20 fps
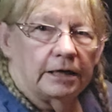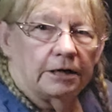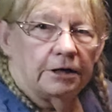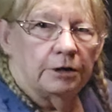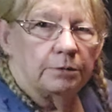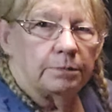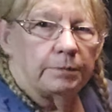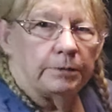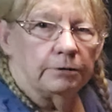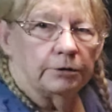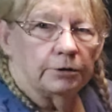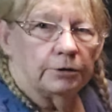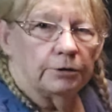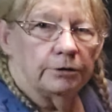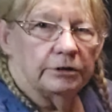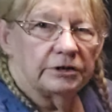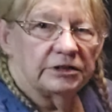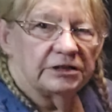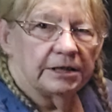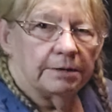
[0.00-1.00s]
hope you
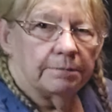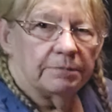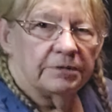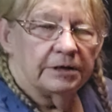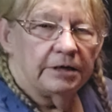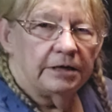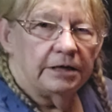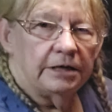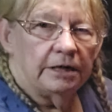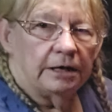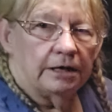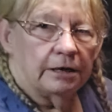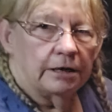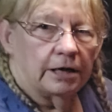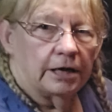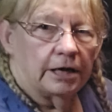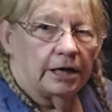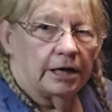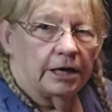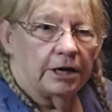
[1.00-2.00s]
learned something.
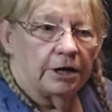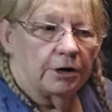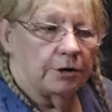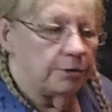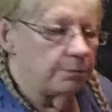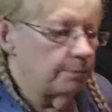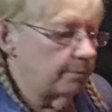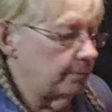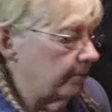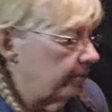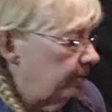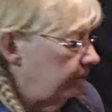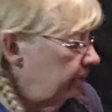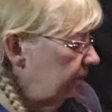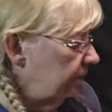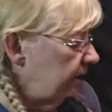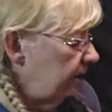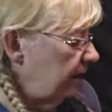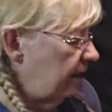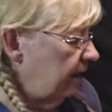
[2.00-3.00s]
I hope
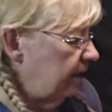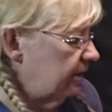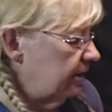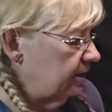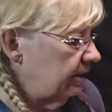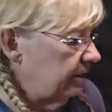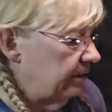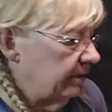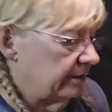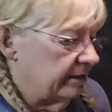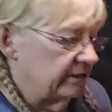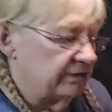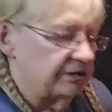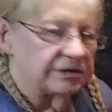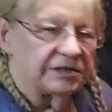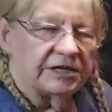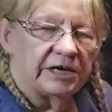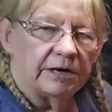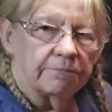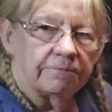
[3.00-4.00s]
that this
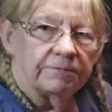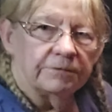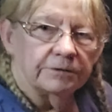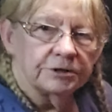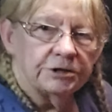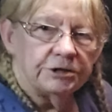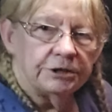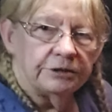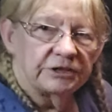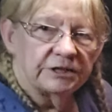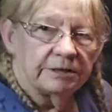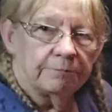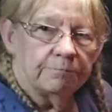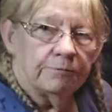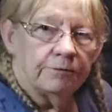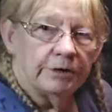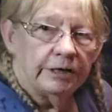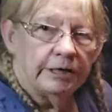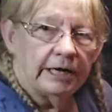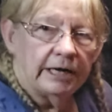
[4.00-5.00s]
is helpful to
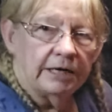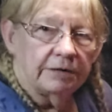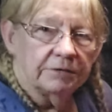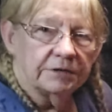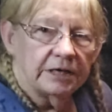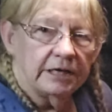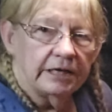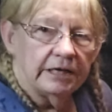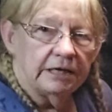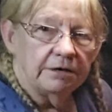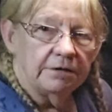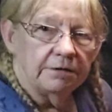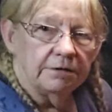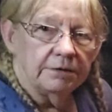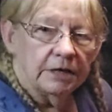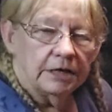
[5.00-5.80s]
someone out there.